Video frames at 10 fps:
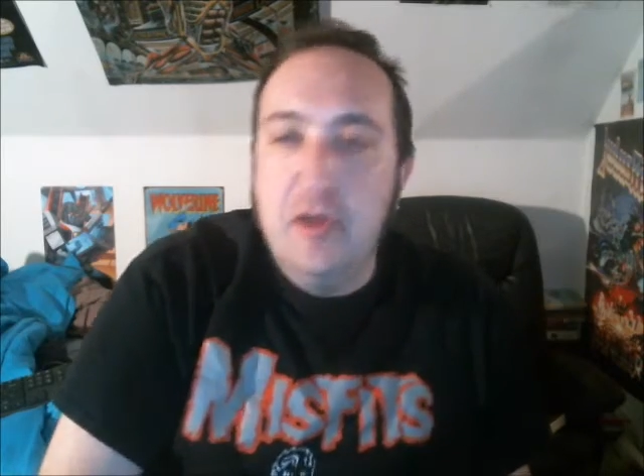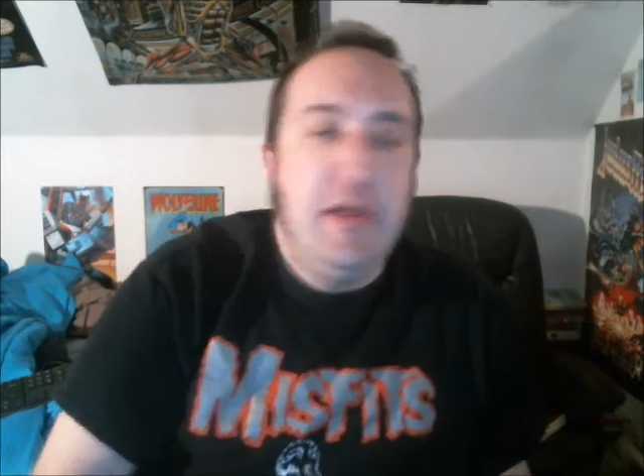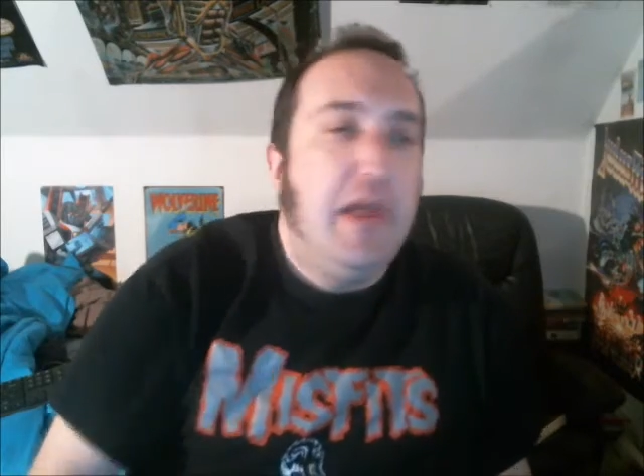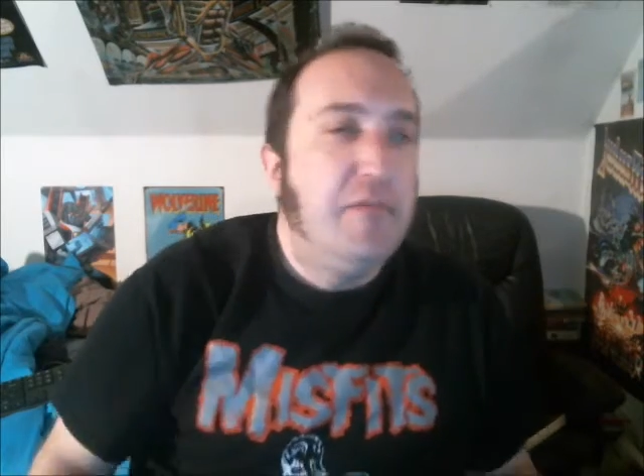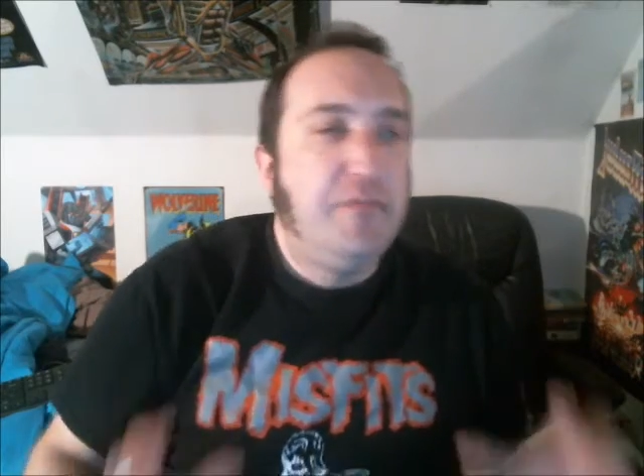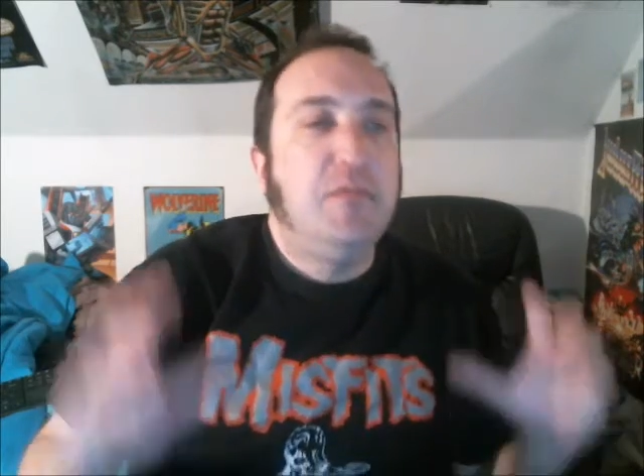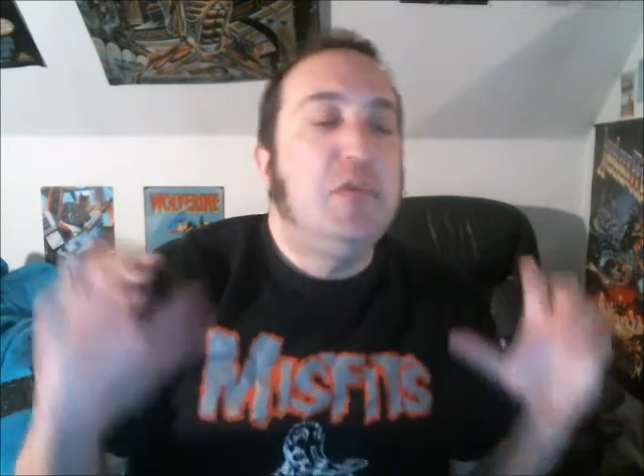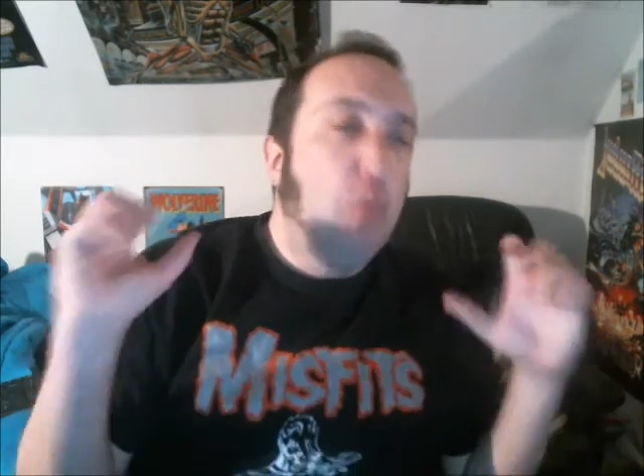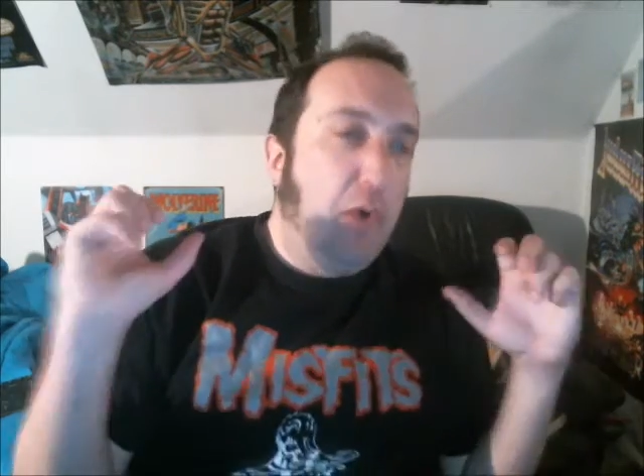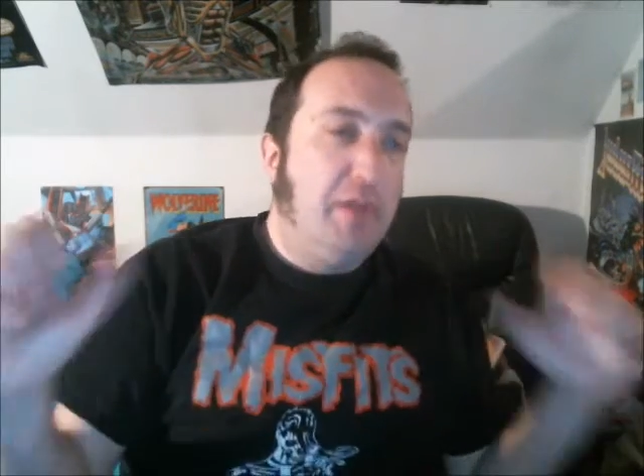If
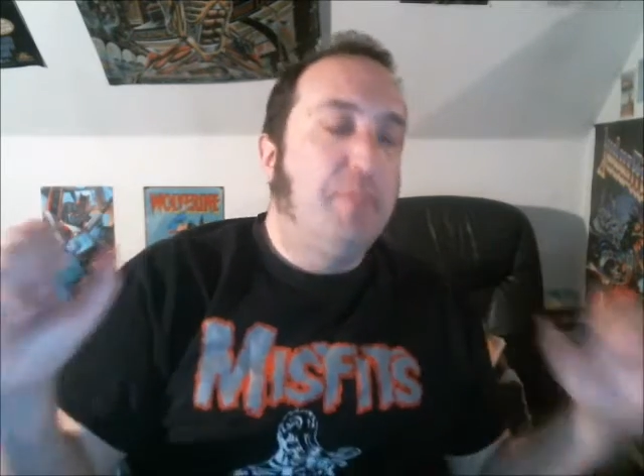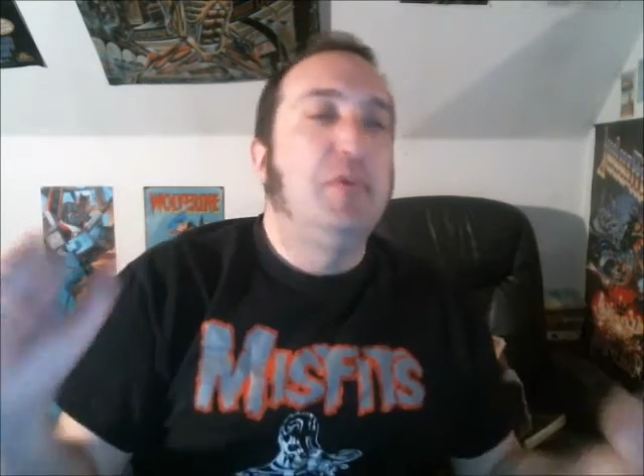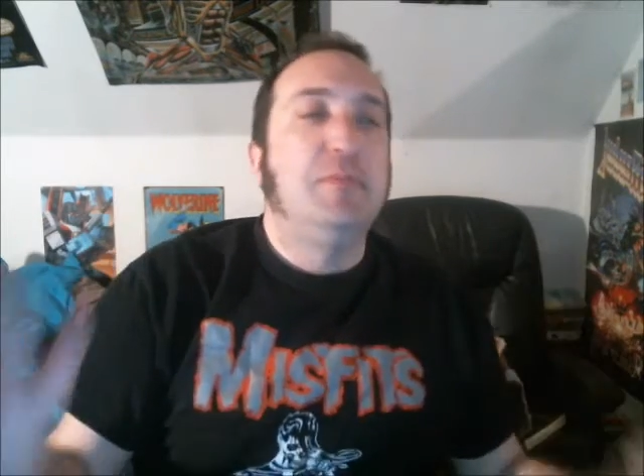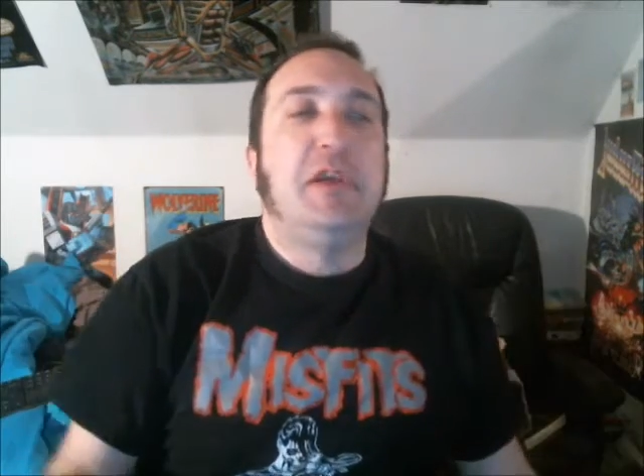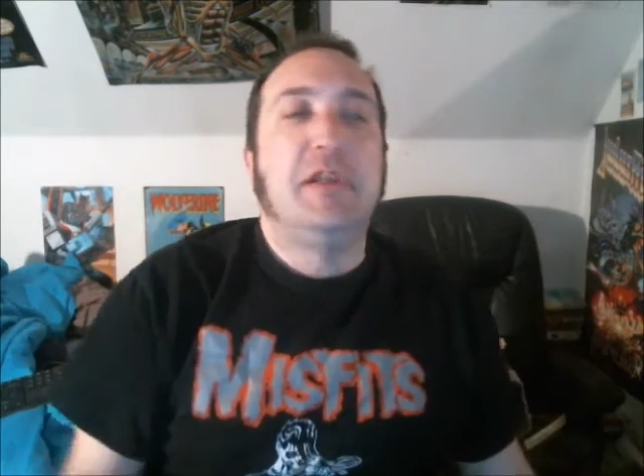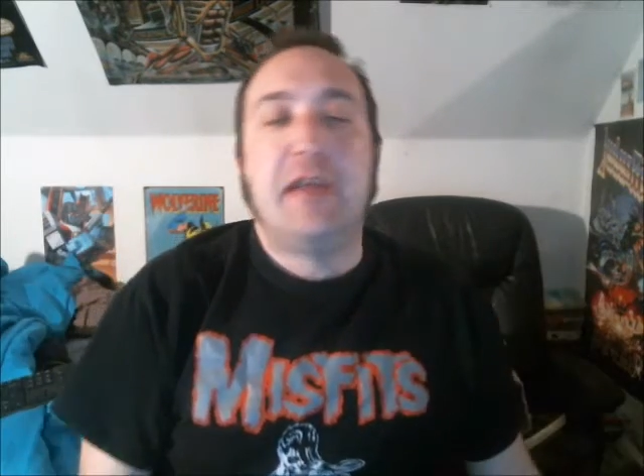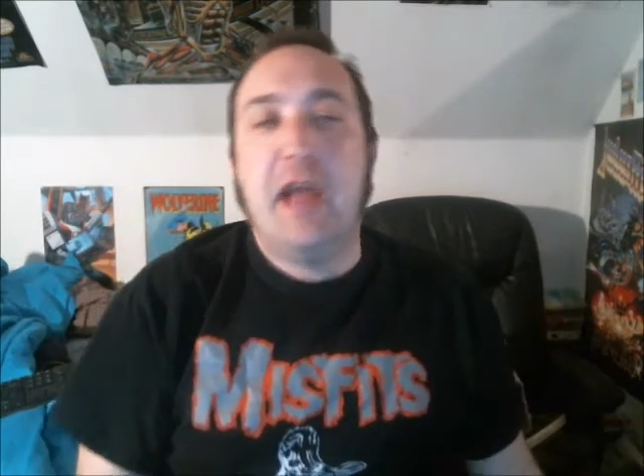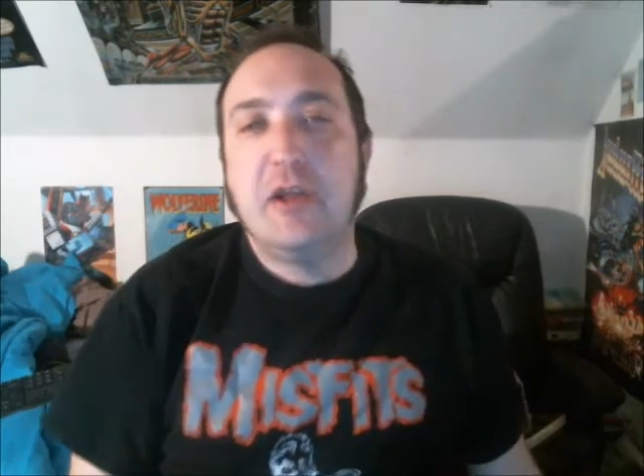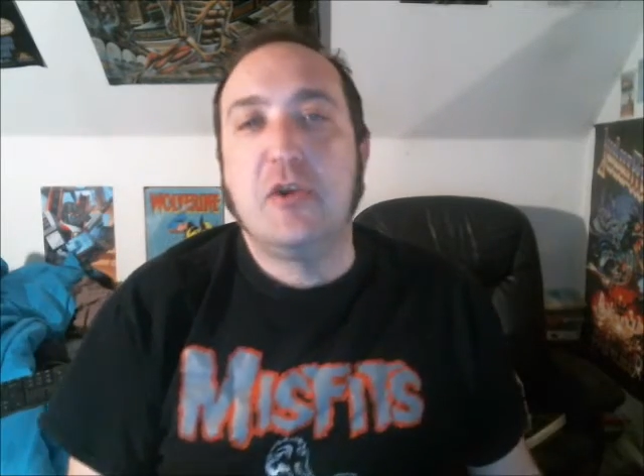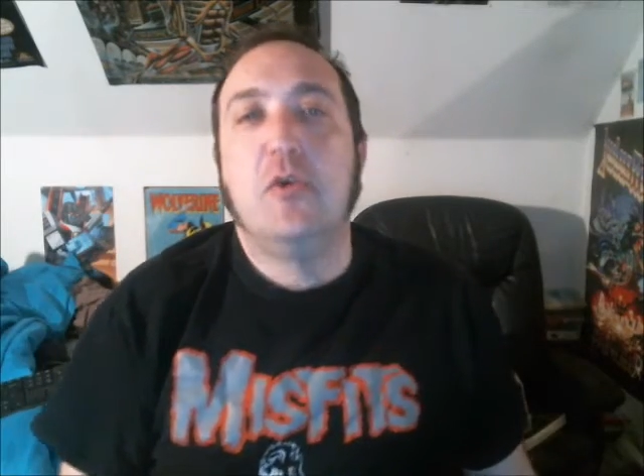you want to put me in a
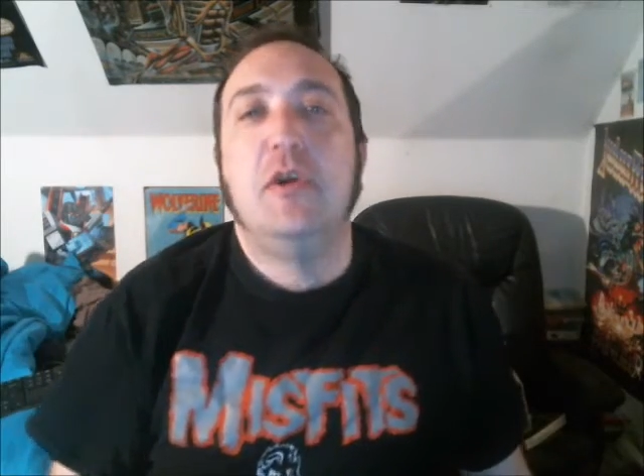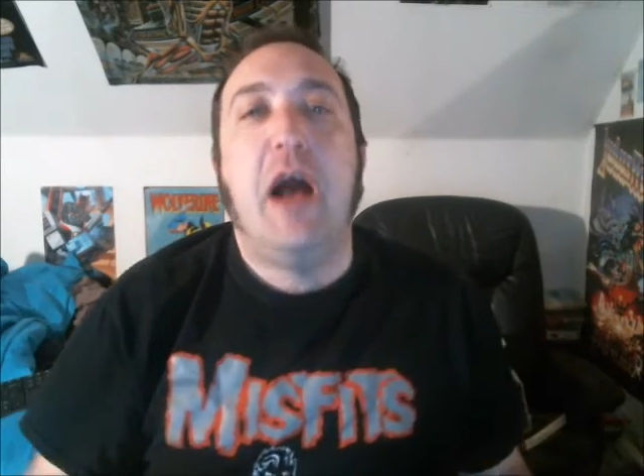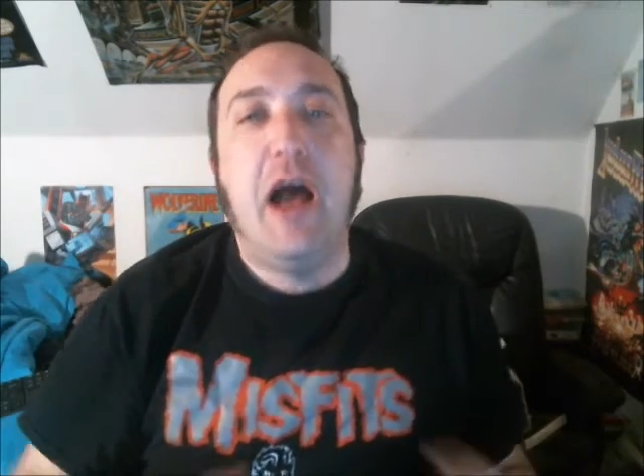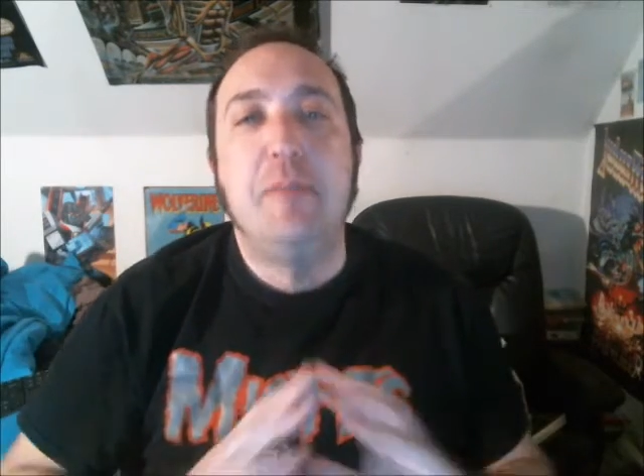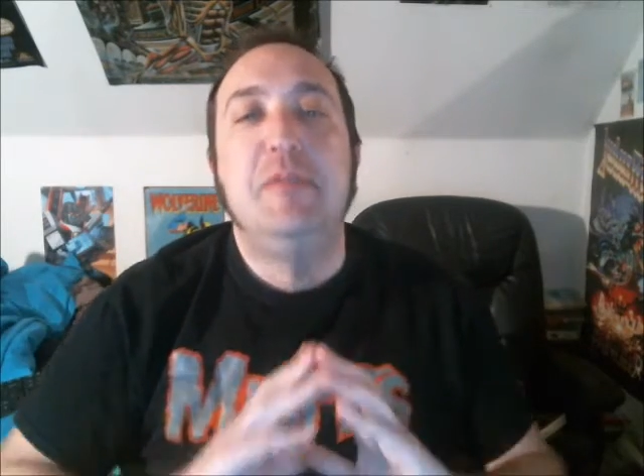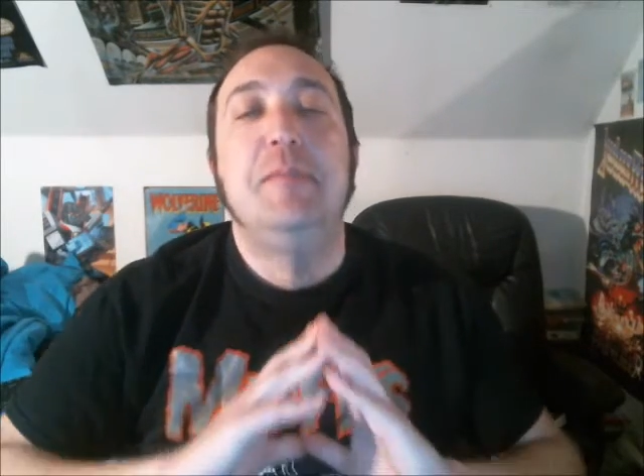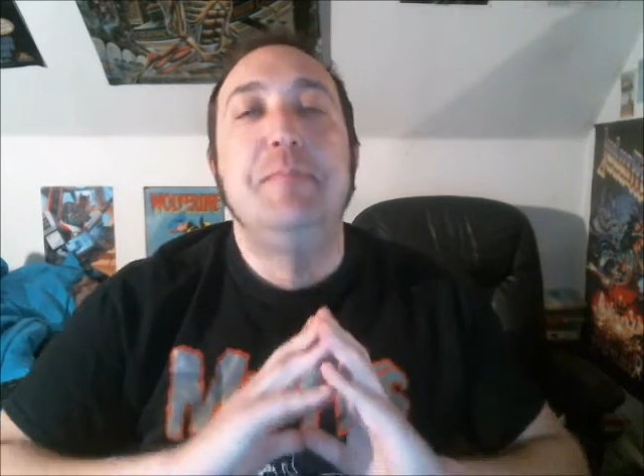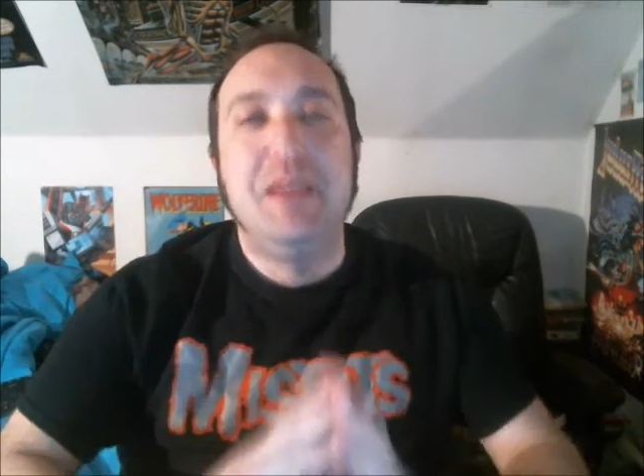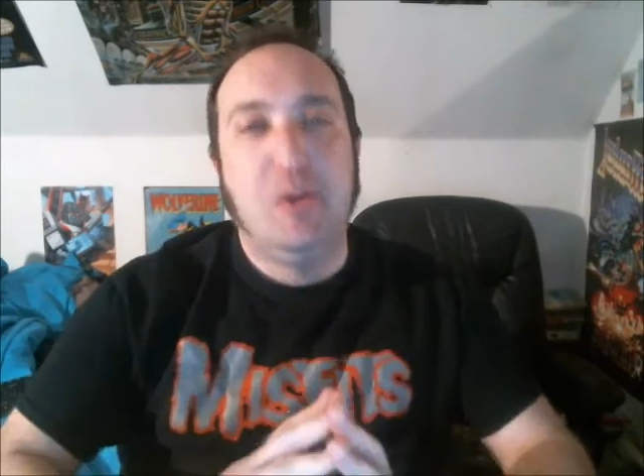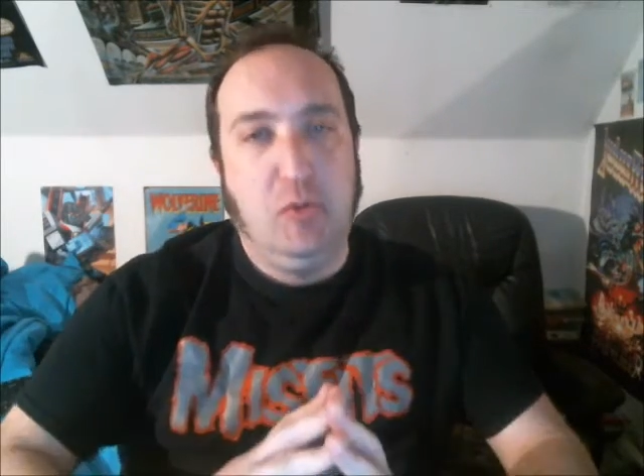category, I'm in the
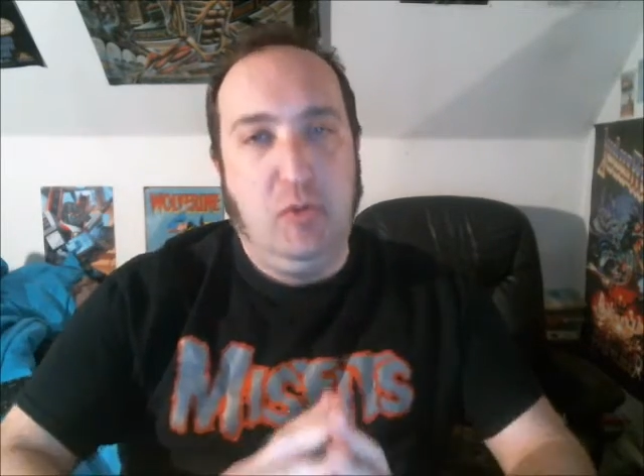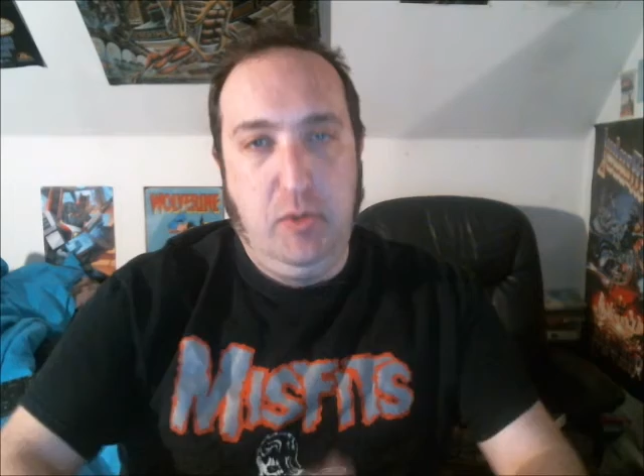middle,